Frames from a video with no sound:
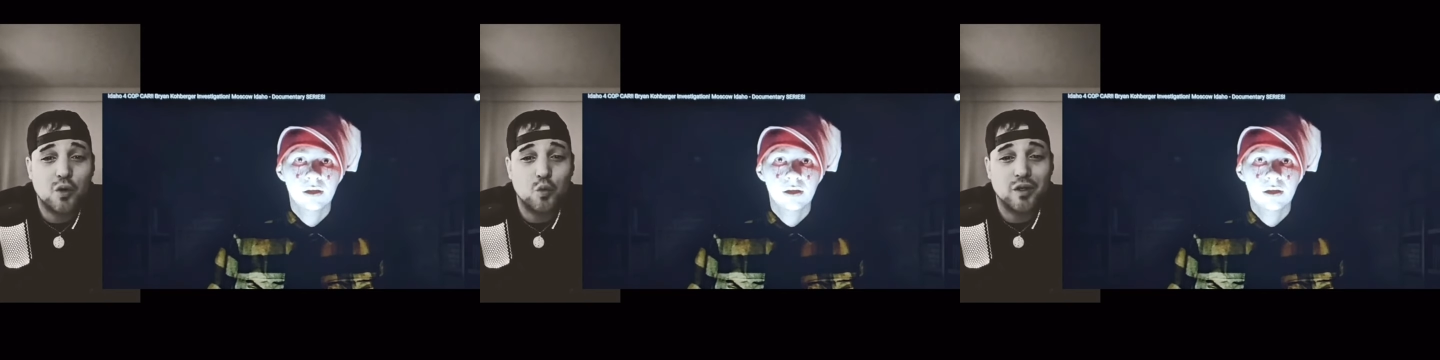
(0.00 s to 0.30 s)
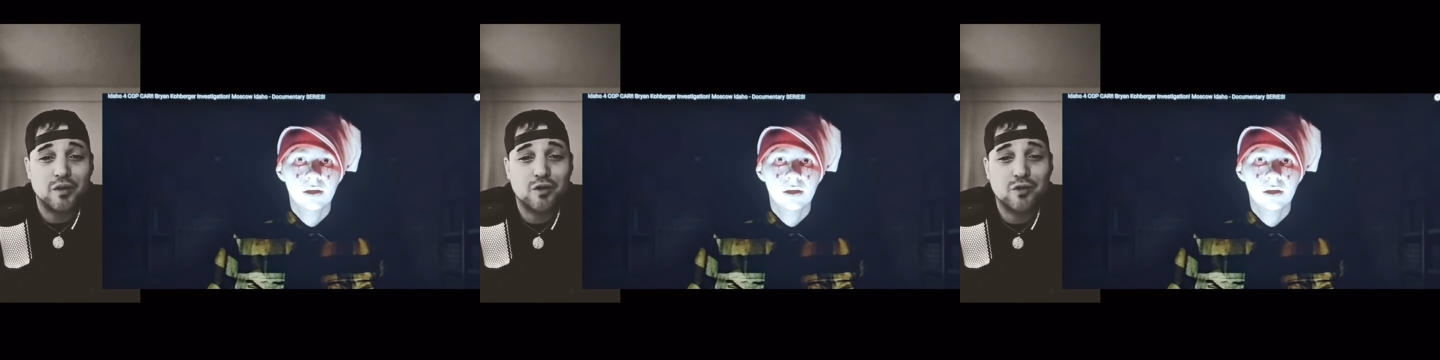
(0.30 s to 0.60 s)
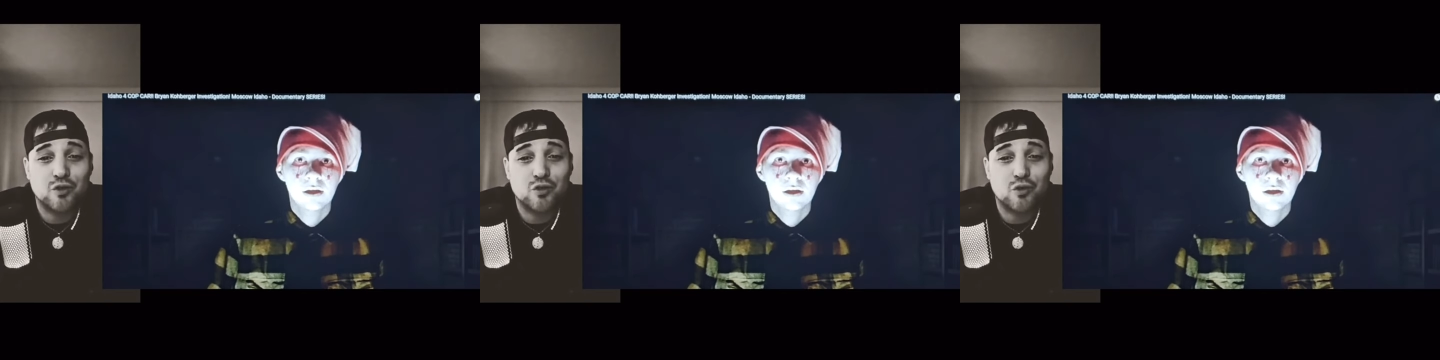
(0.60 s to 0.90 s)
Speaker 1: with
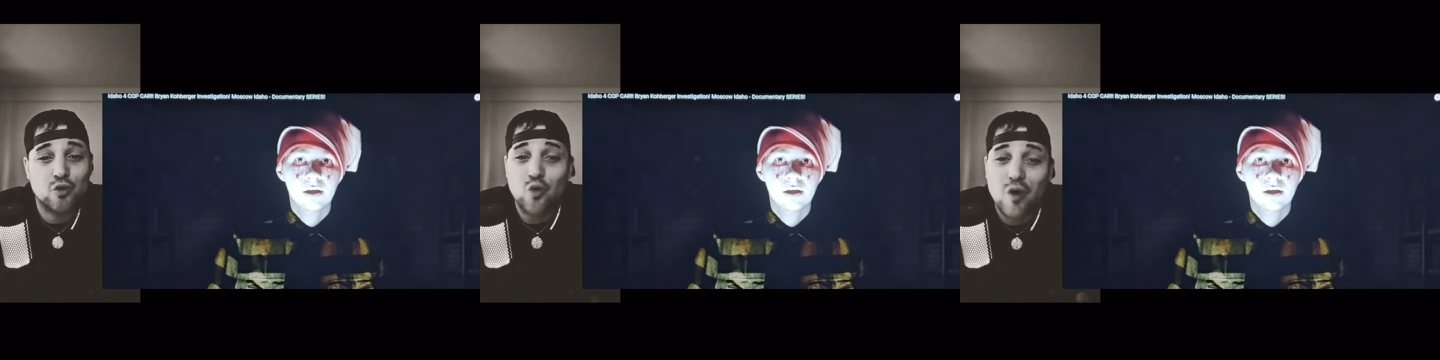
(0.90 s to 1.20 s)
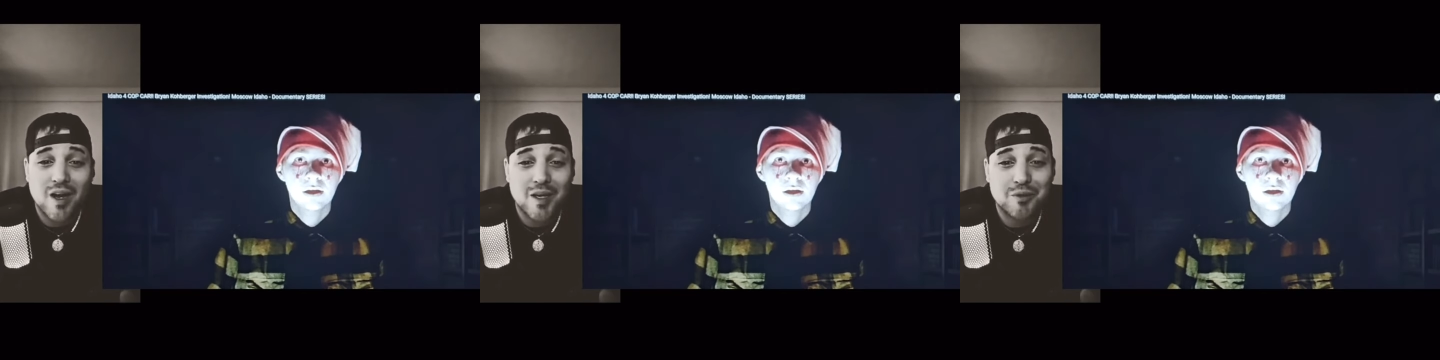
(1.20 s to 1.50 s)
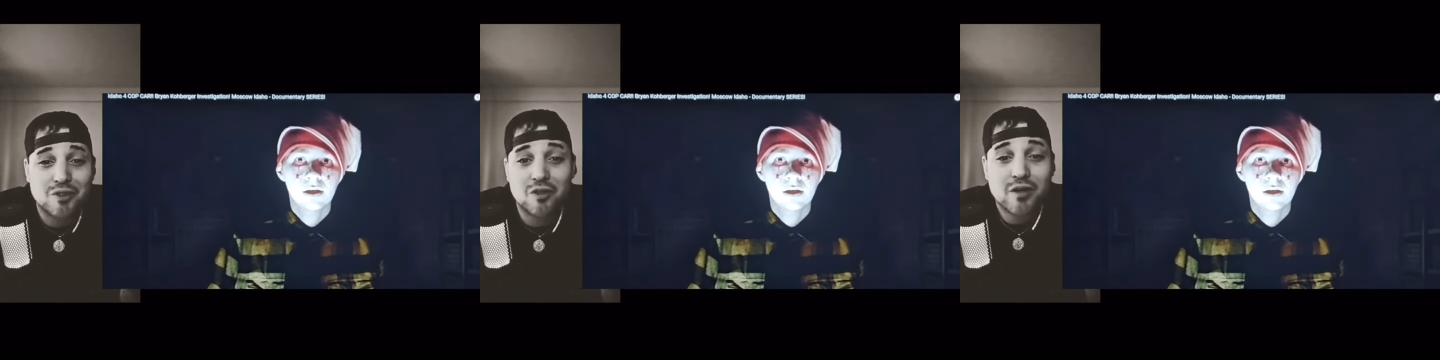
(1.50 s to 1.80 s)
Crime
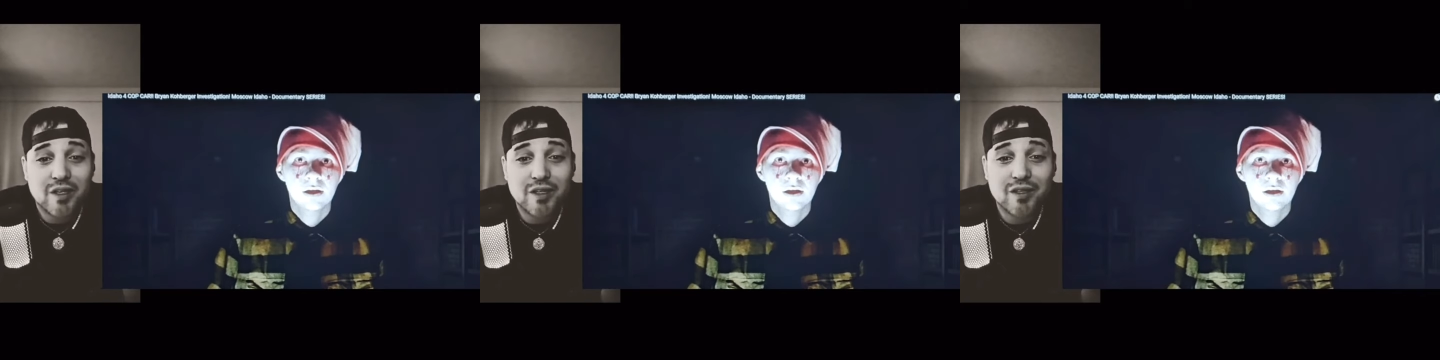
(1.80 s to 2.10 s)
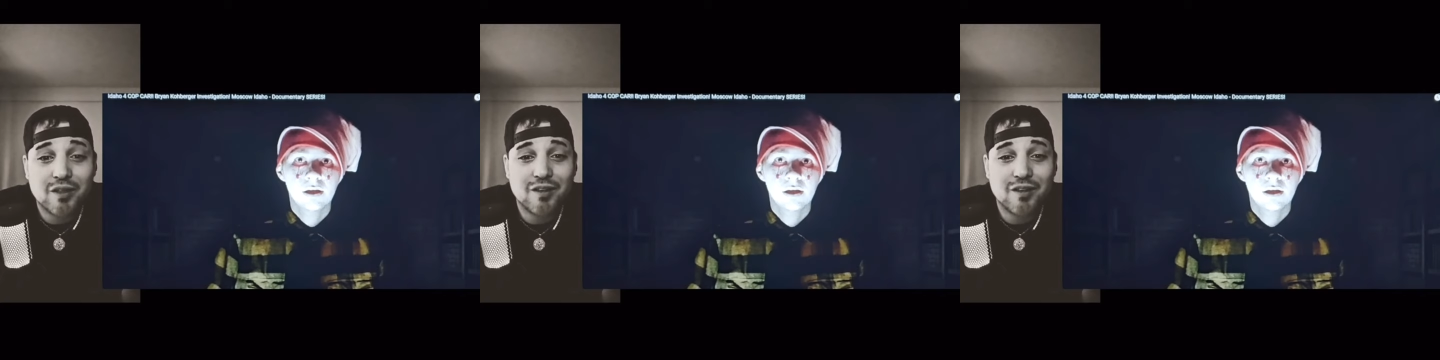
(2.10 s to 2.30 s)
Circus.